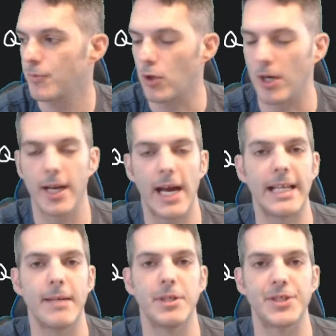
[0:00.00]
or I add
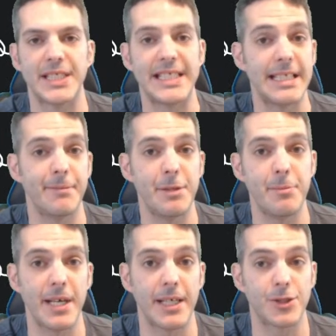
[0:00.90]
him as a
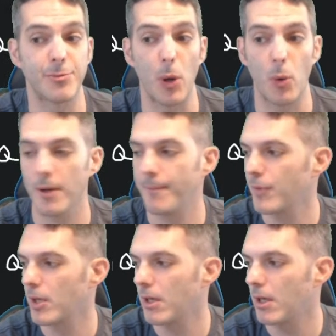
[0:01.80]
Dmvpn spoke.
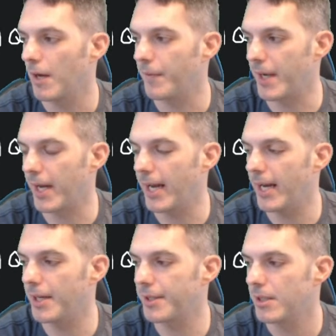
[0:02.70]
And then I
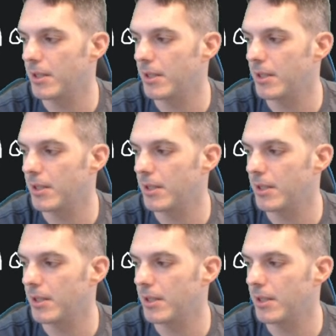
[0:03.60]
add